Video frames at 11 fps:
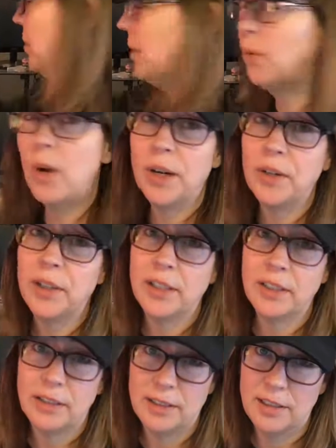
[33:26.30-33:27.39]
put the water in.
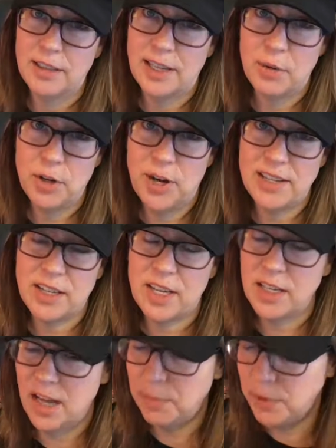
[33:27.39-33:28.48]
Is that what you're
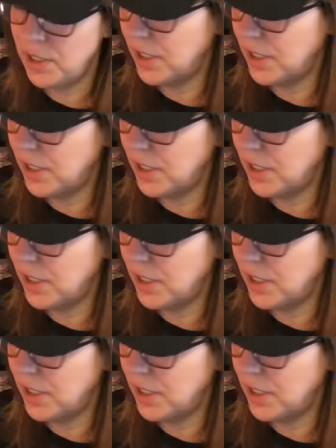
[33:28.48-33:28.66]
asking? I put it